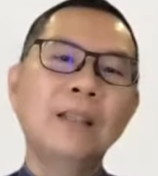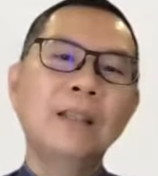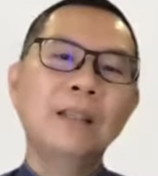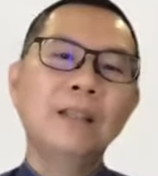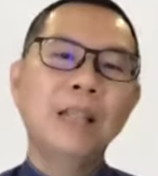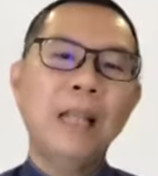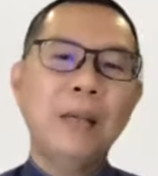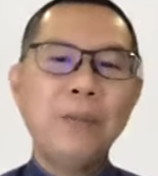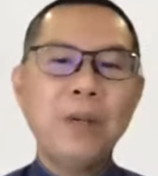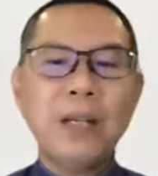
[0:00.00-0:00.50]

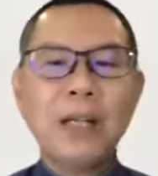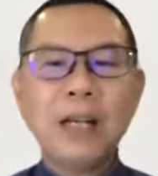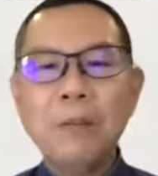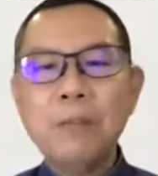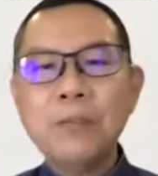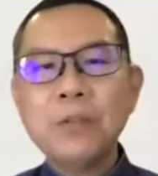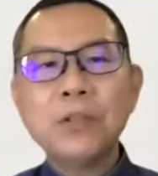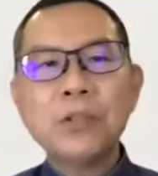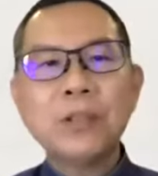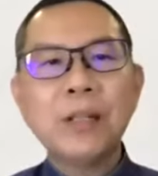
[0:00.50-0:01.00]
Let me
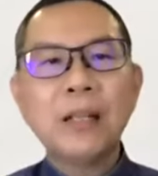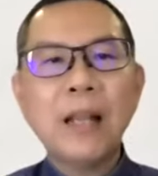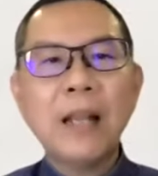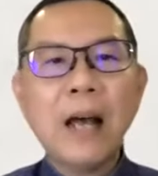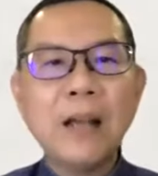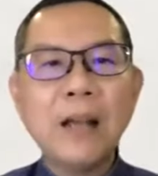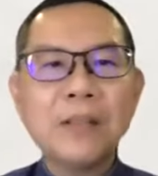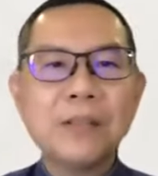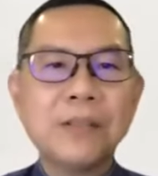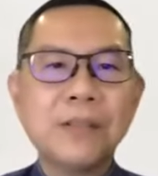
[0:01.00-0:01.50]
come to the
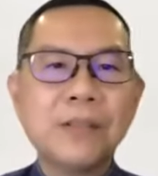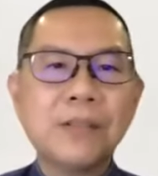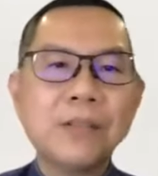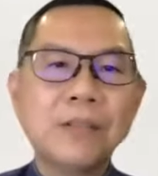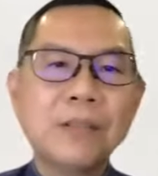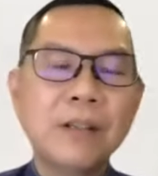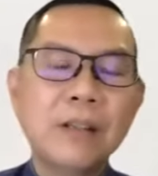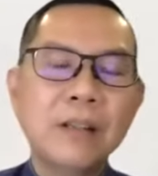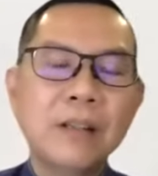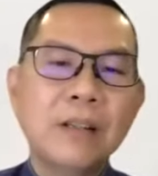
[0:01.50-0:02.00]

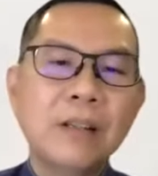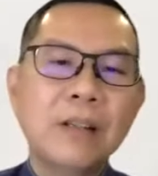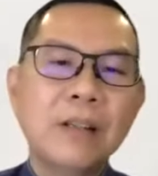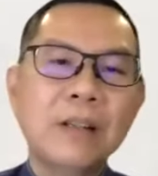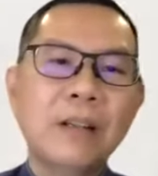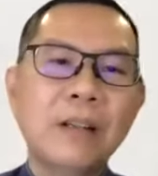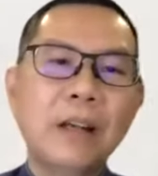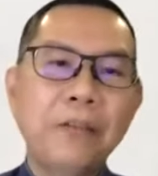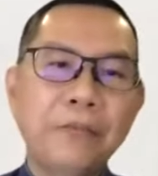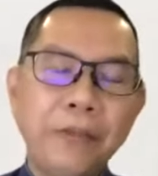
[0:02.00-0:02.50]
last
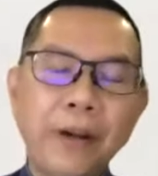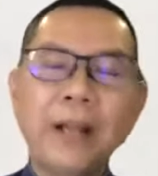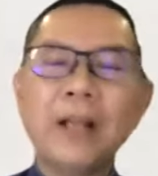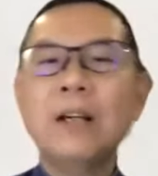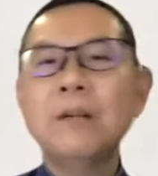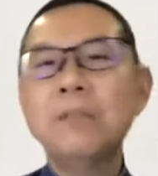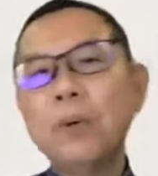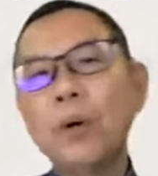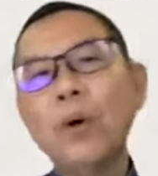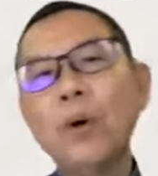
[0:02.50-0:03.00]
and
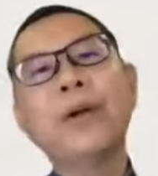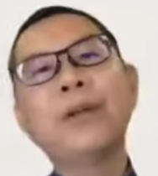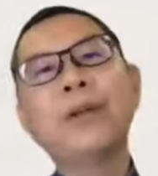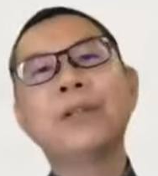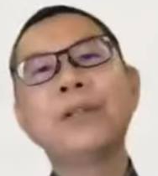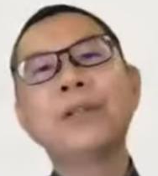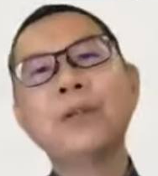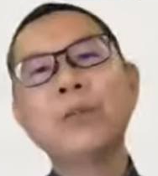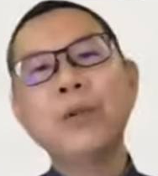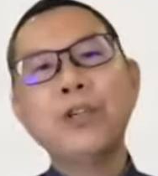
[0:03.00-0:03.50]
final
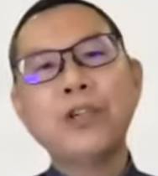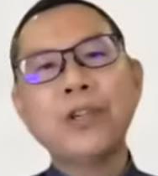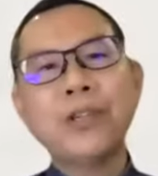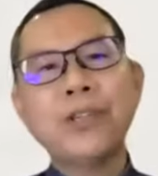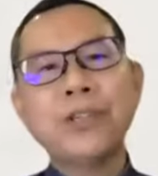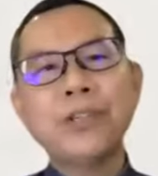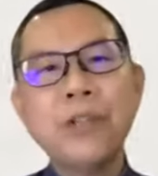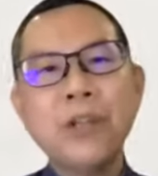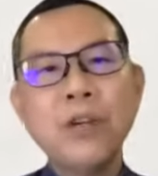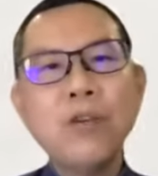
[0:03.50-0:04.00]
point, which
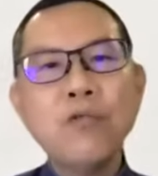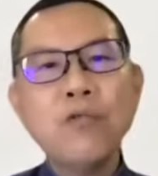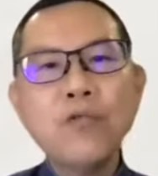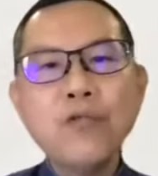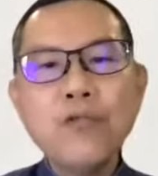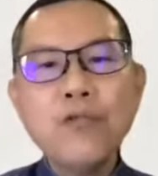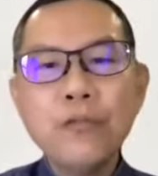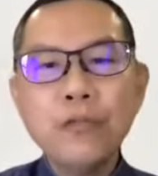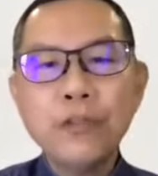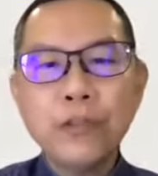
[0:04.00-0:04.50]
is new
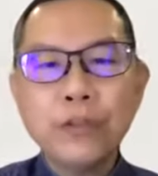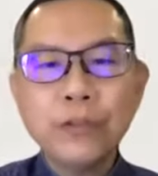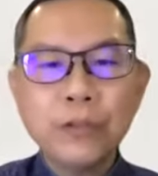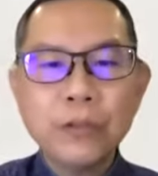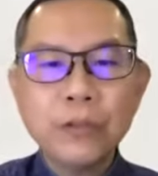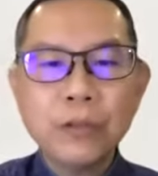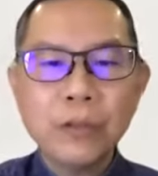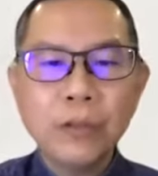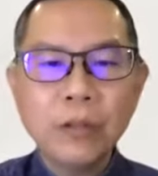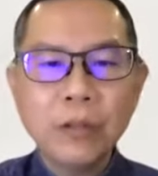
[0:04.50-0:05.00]

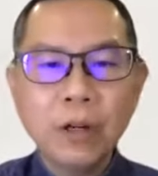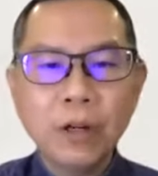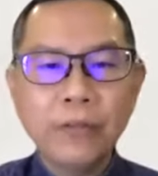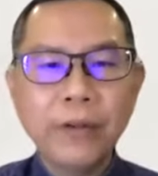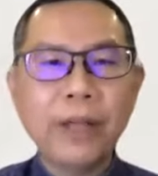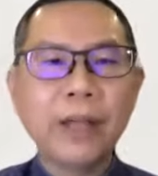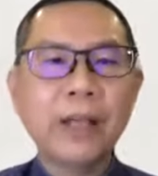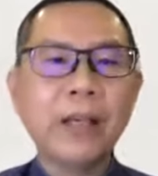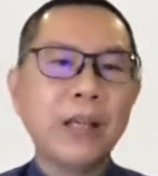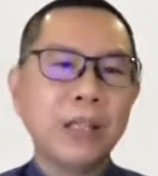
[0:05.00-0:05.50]
rules of
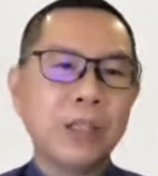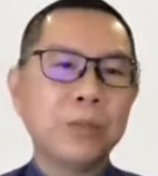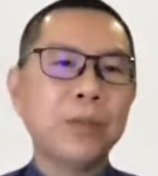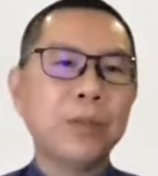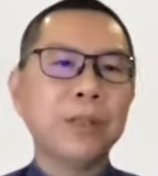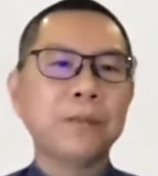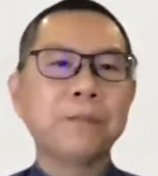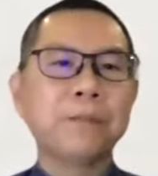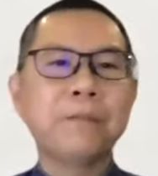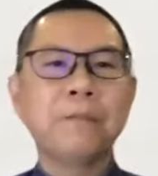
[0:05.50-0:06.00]

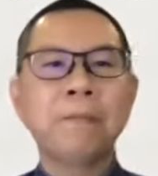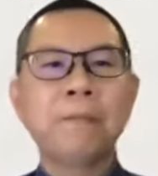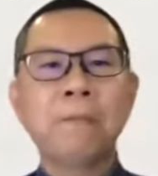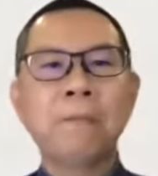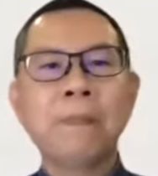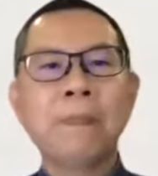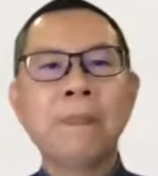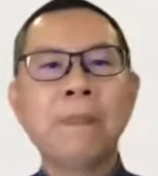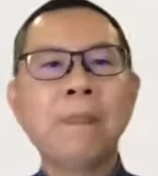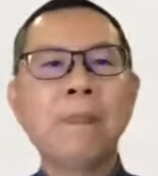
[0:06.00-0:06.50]
engagement.
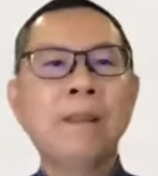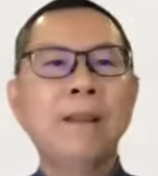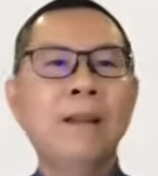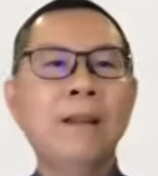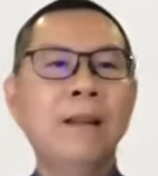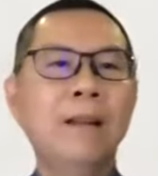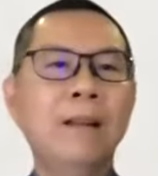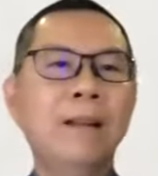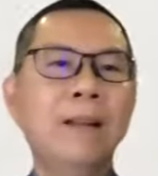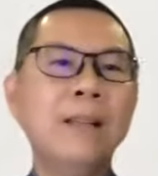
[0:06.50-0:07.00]

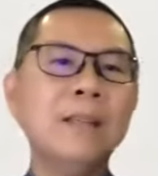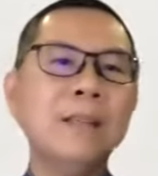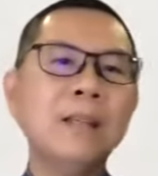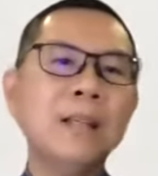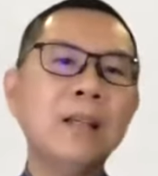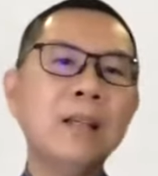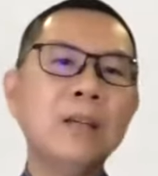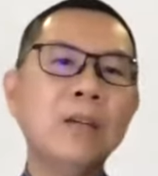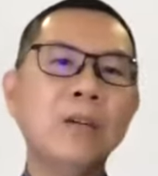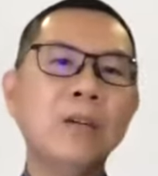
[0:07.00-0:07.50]
Let's
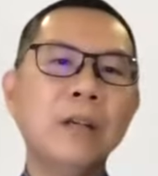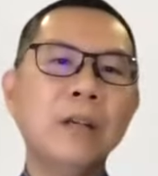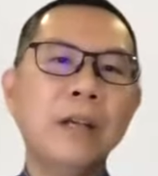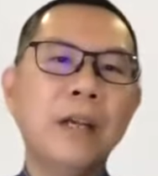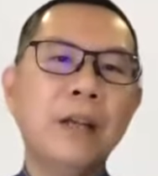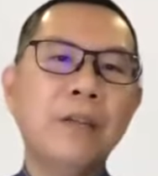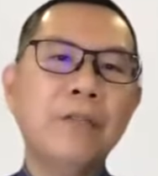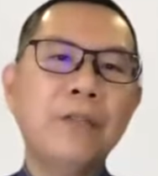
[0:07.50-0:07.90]
take a look at